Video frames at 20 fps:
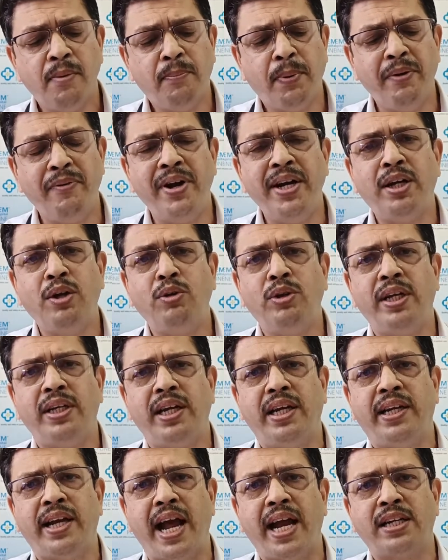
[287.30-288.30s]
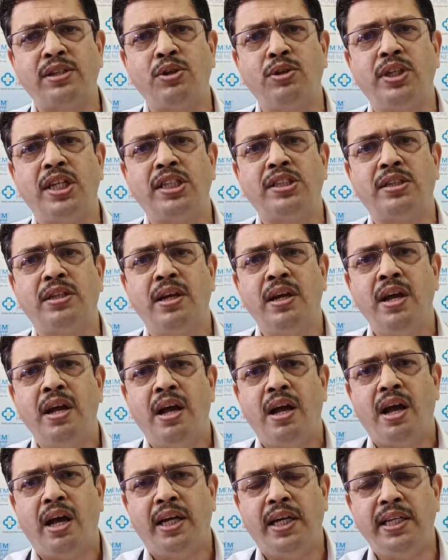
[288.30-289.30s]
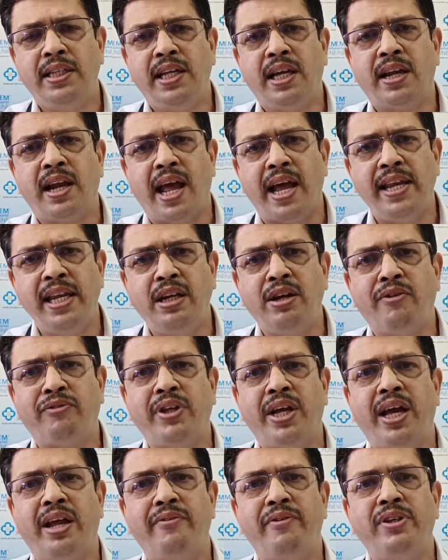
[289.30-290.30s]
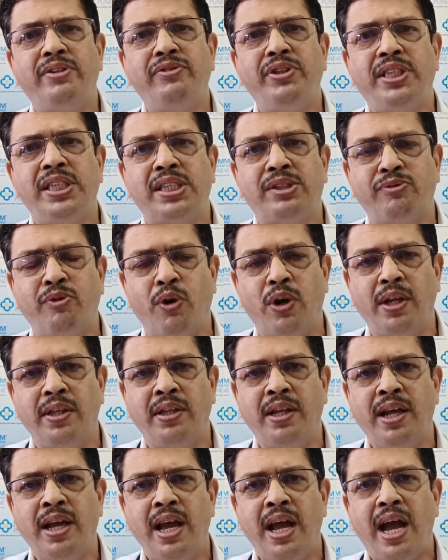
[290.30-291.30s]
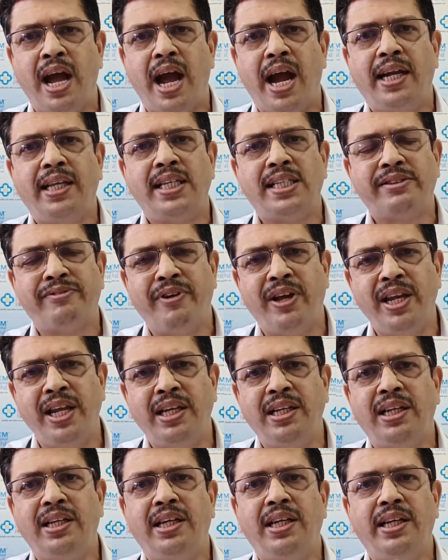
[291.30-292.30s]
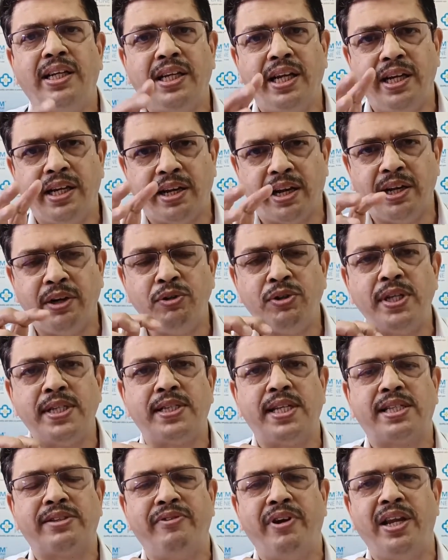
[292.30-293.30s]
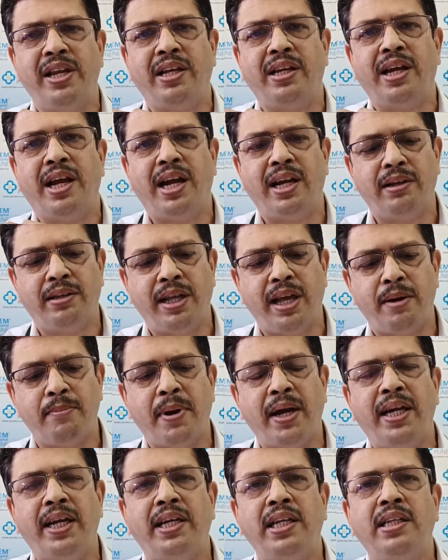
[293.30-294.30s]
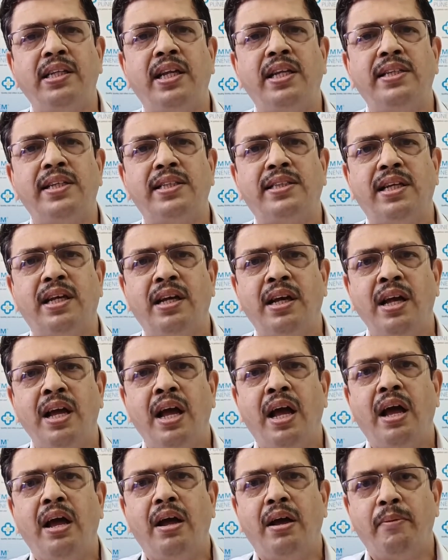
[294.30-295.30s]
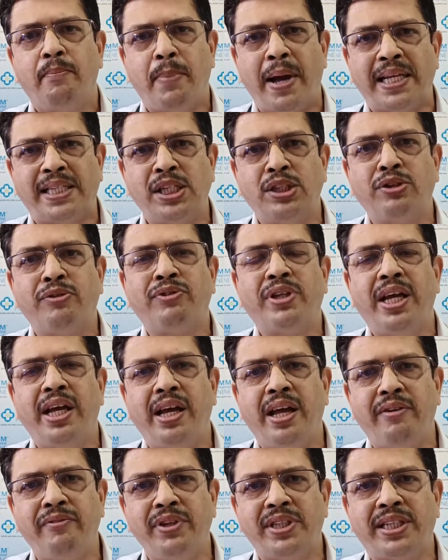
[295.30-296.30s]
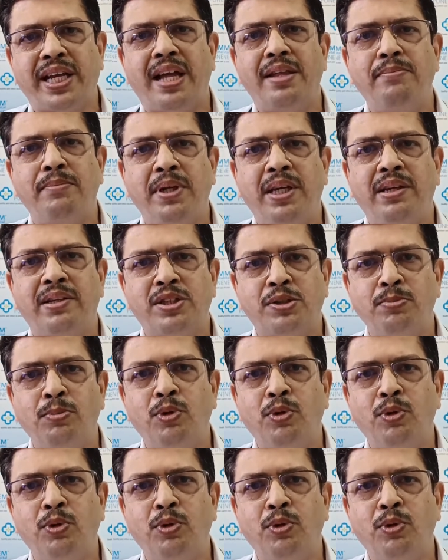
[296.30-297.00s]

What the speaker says: Preventive, it acts on the inner lining of the airways which is swollen, and the swelling, it reduces the swelling, and thereby it increases the passage of the air which can be